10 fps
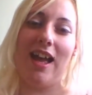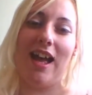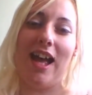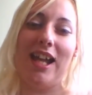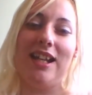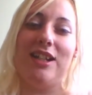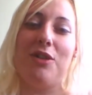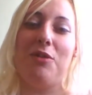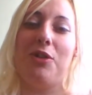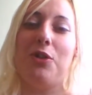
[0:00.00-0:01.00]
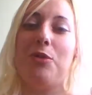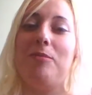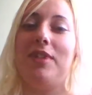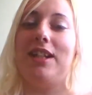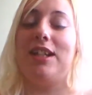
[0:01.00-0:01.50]
I don't
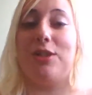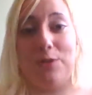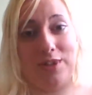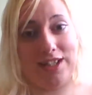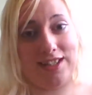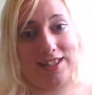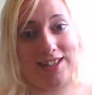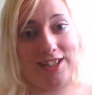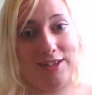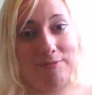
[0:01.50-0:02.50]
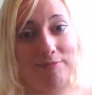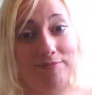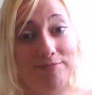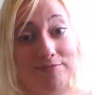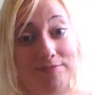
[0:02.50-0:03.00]
normally do this
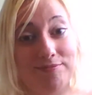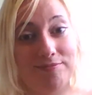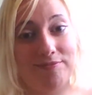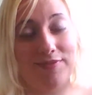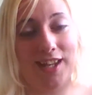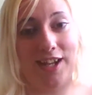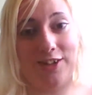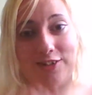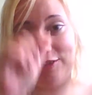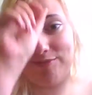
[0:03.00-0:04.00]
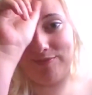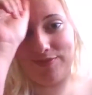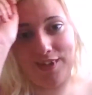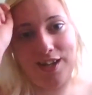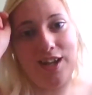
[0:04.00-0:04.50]
at all,
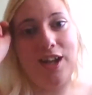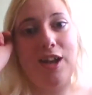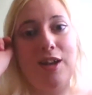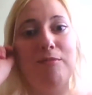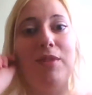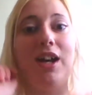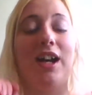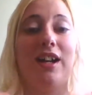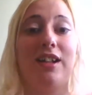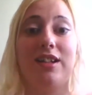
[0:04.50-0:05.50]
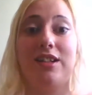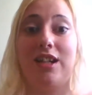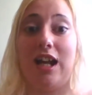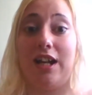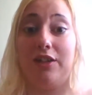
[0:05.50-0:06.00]
but she
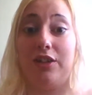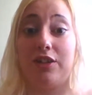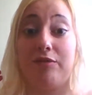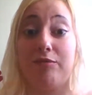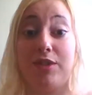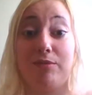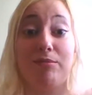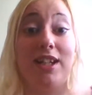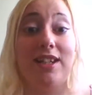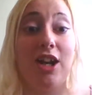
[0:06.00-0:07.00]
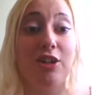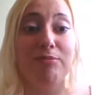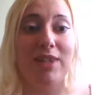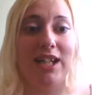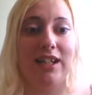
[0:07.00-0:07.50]
had a look of someone please help
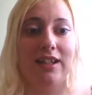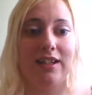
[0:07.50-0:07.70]
me,